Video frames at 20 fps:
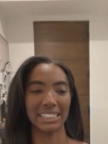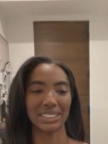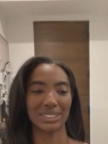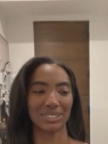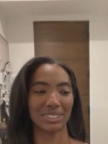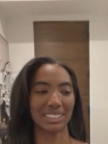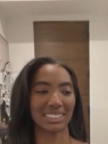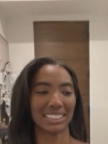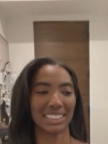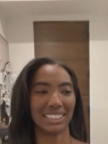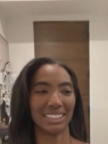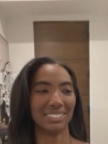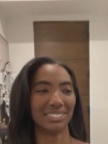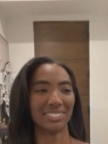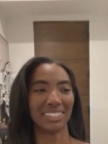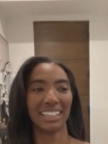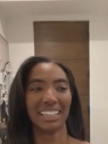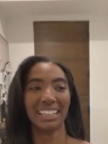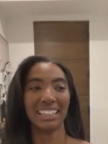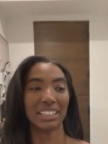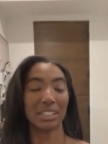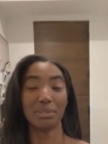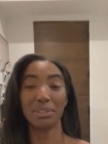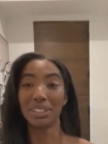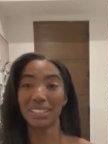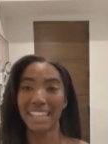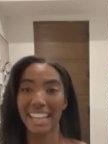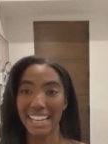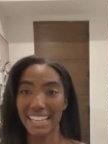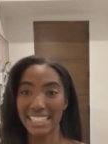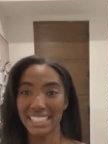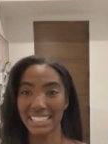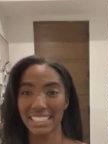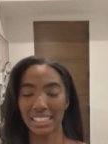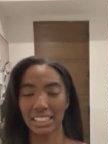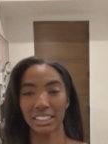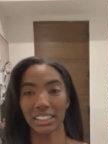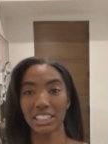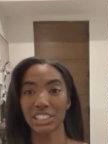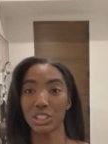source of communication
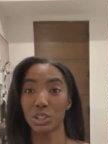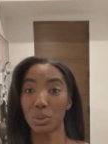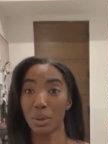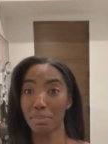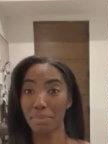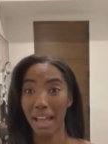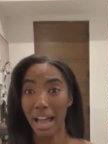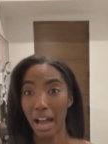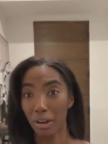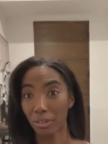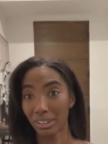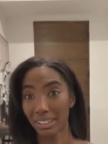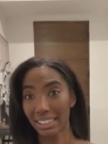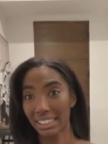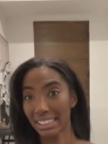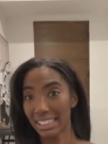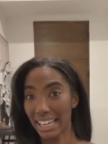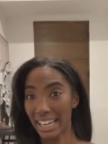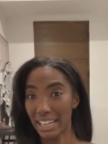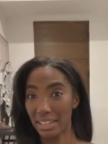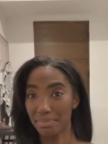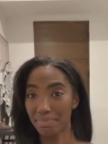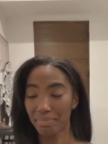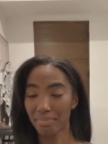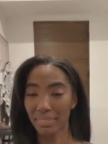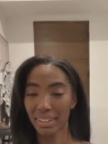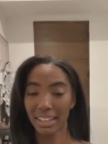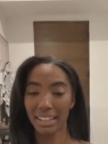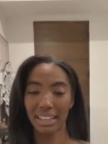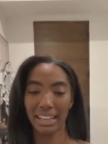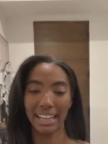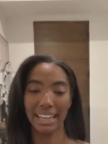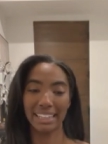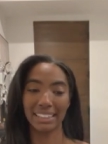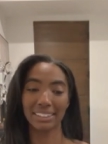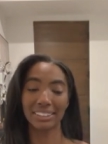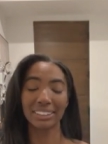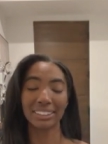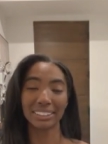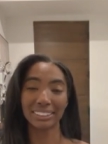unless you win power in the game.
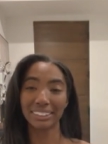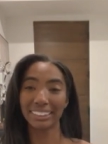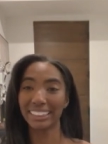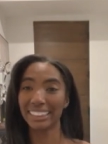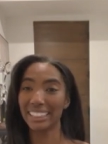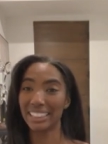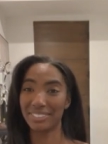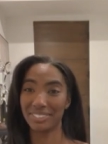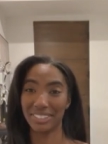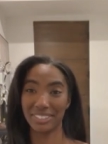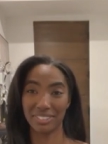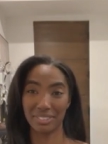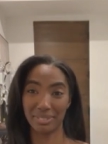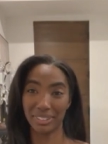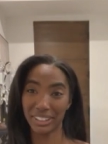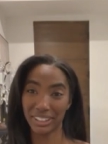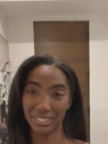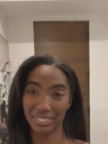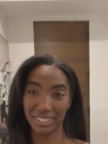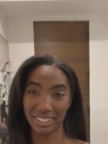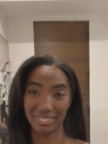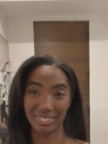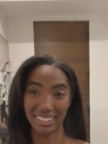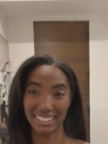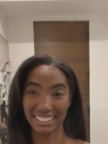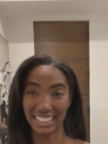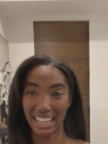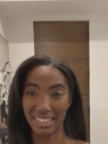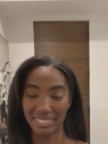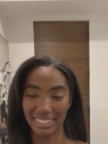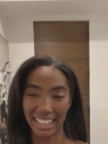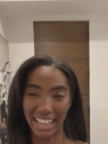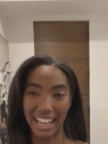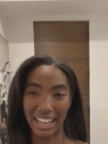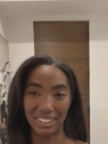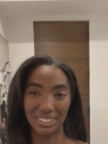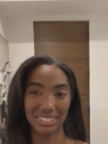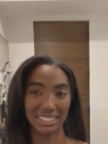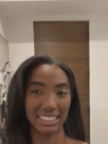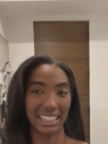And clearly, if you're familiar with my time in the
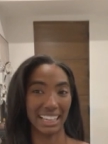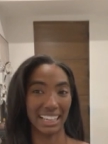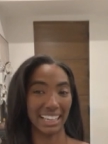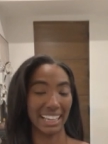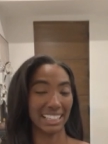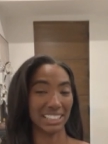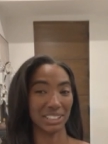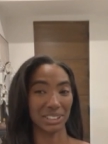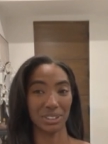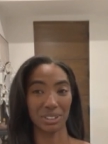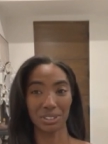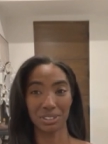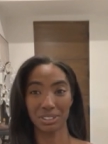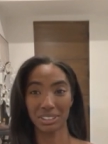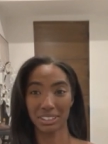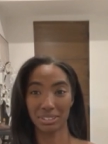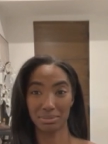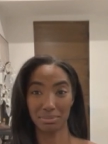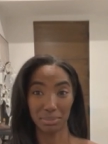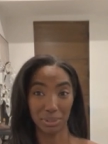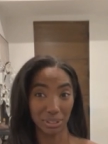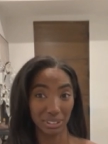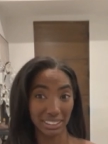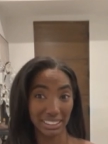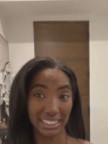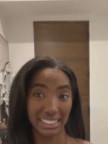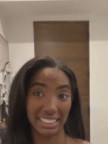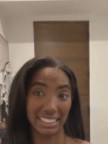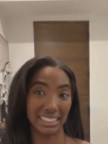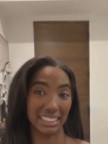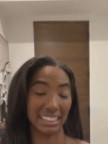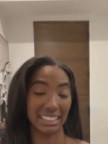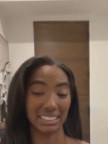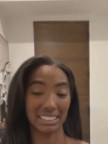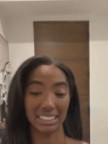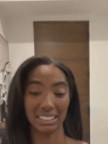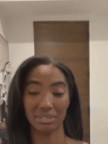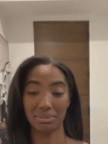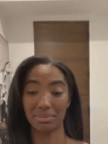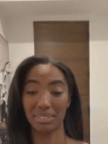house, I had to go through some bullying and
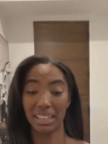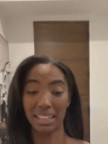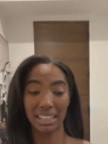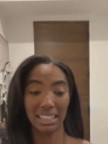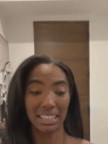some